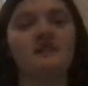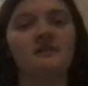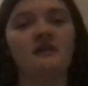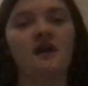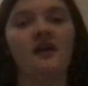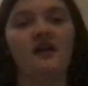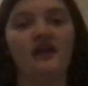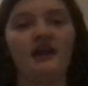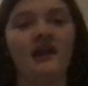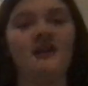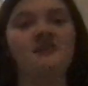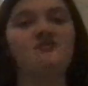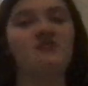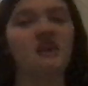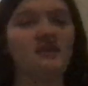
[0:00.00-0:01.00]
Are you guys
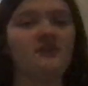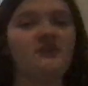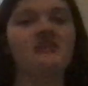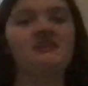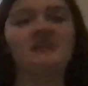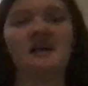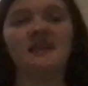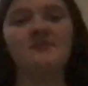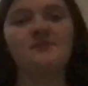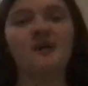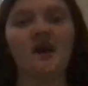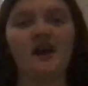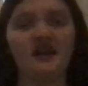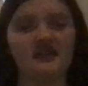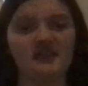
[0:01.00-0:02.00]
ready for this next
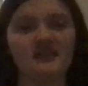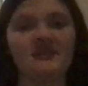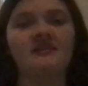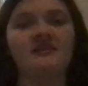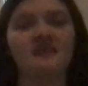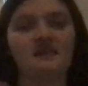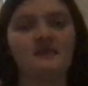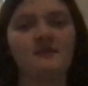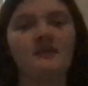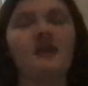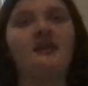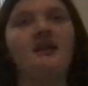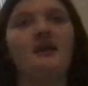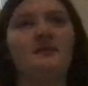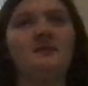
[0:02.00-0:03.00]
part? Get
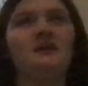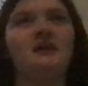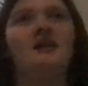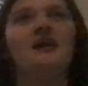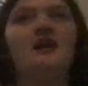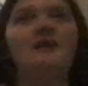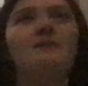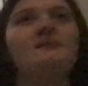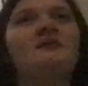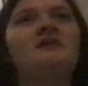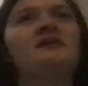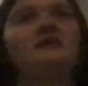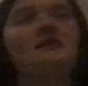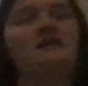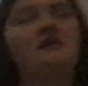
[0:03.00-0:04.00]
up, get up,
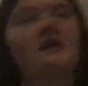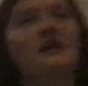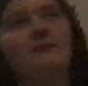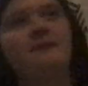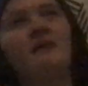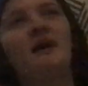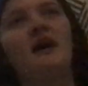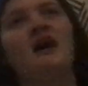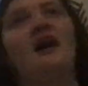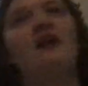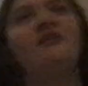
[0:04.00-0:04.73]
get up out of